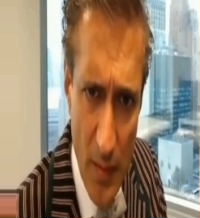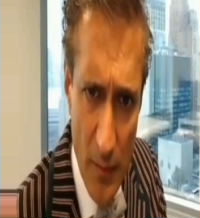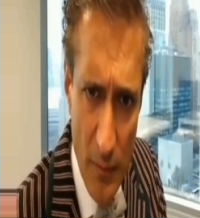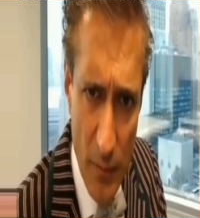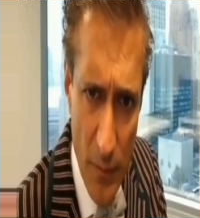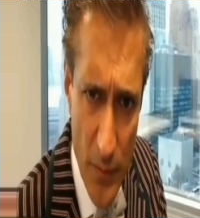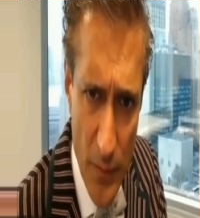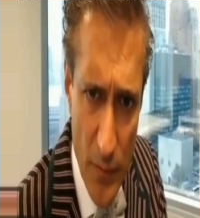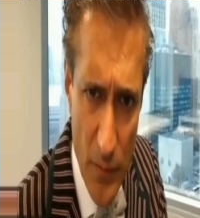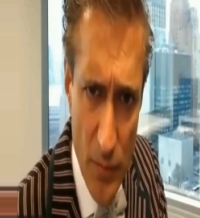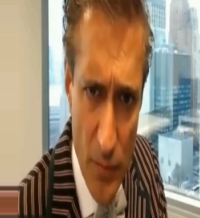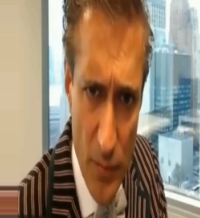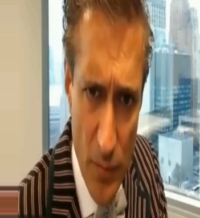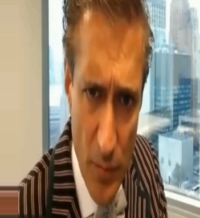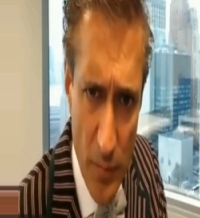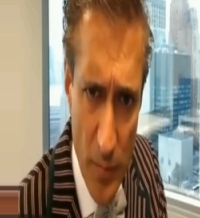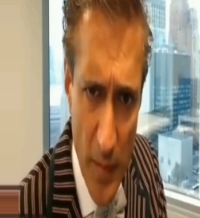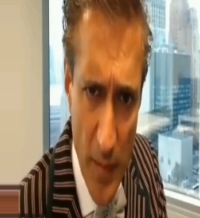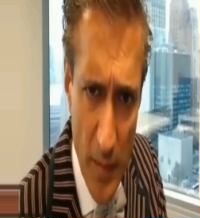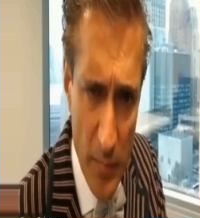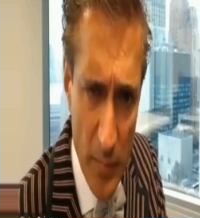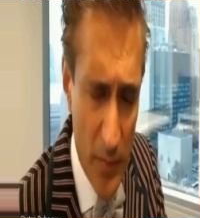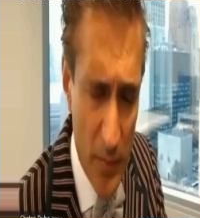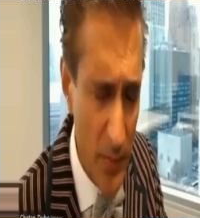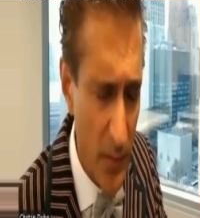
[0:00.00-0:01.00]
for you to
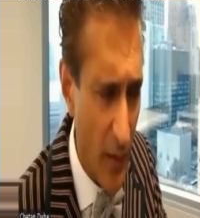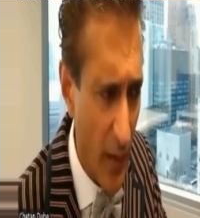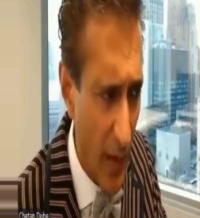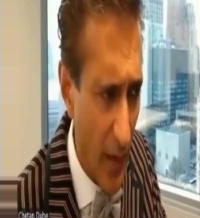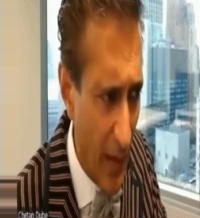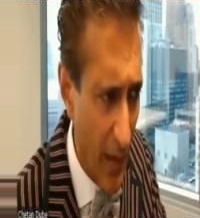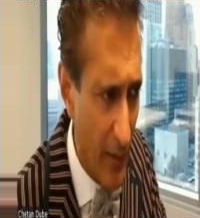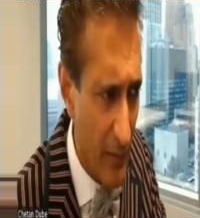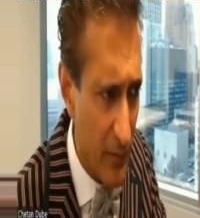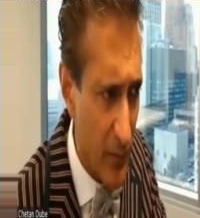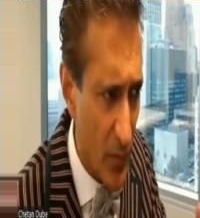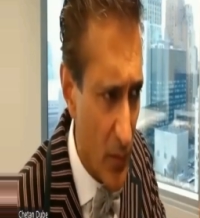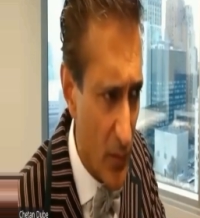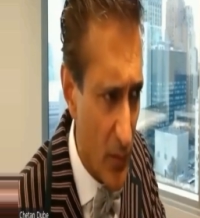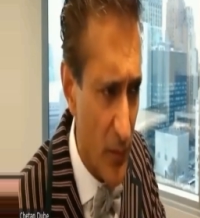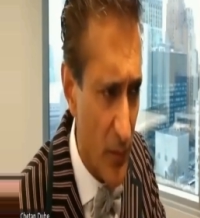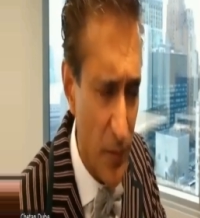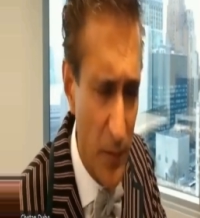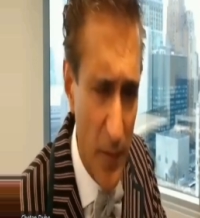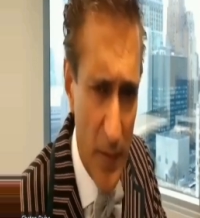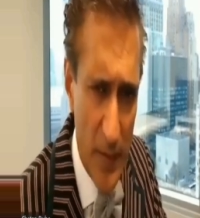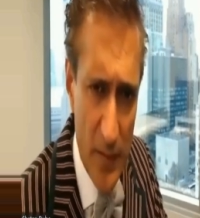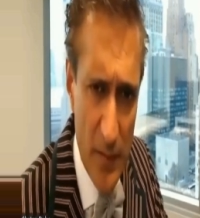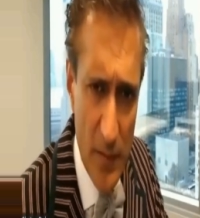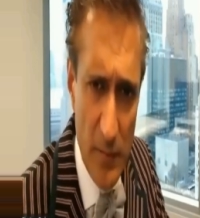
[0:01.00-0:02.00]
be able to have those
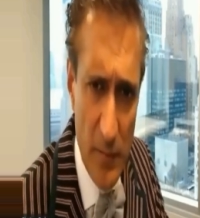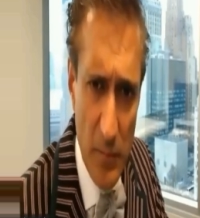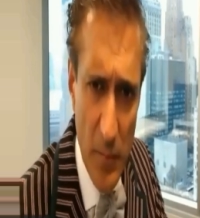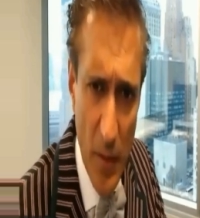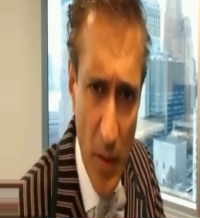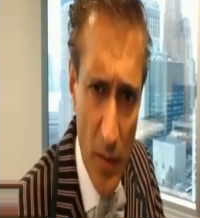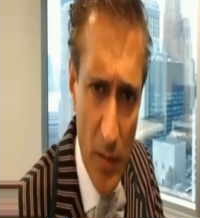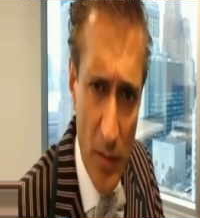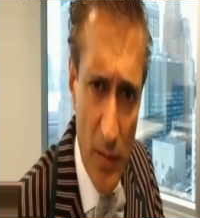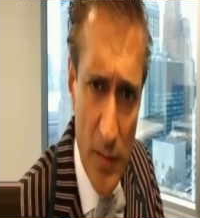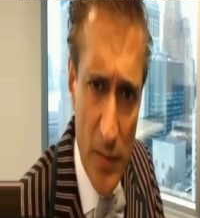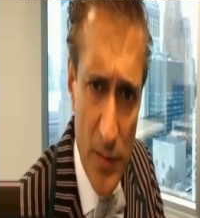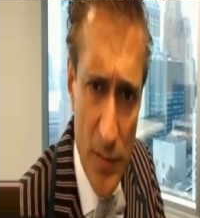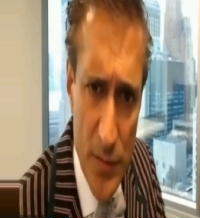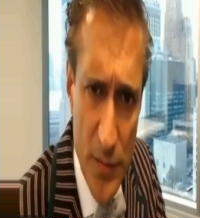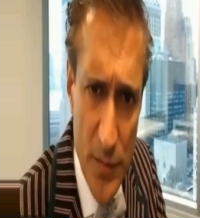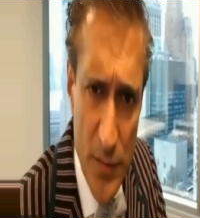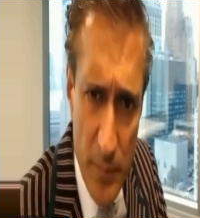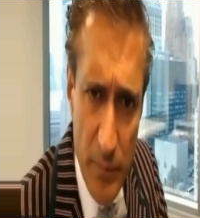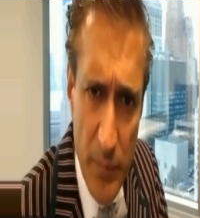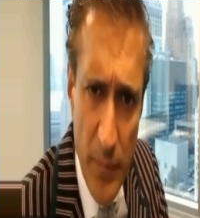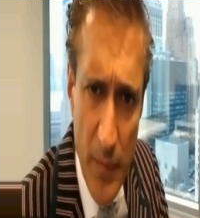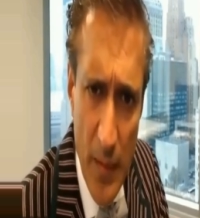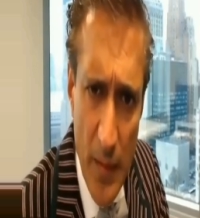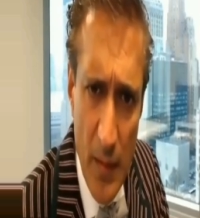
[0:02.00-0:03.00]
effective
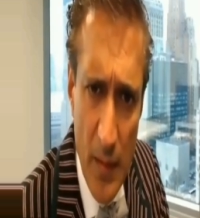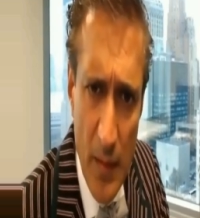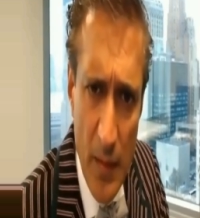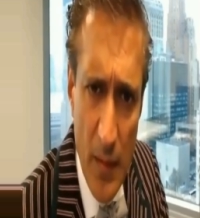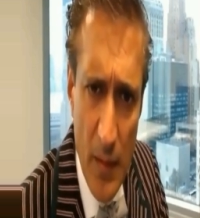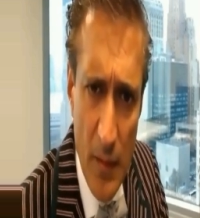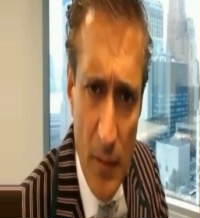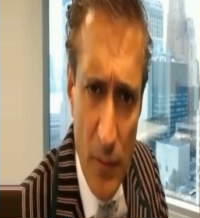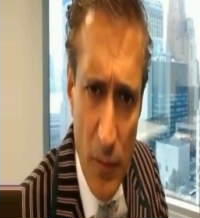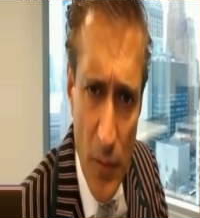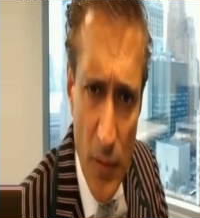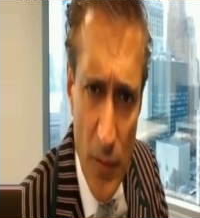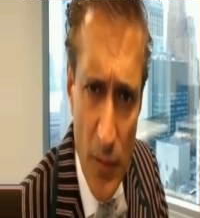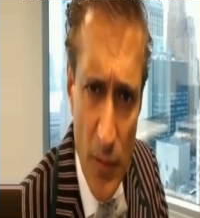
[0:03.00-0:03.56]
models for